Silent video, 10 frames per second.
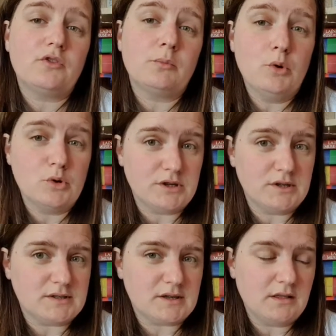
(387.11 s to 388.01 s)

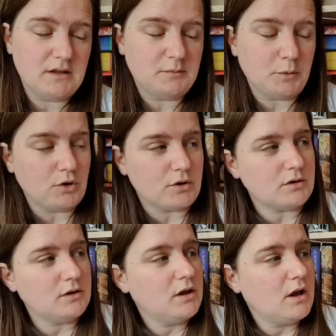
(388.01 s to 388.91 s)
supporters in this book
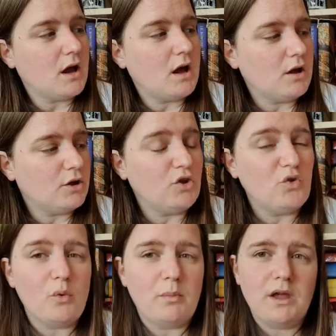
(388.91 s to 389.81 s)
uh,
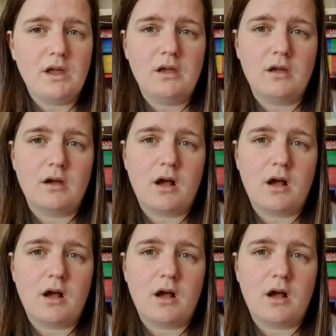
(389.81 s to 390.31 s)
who will be,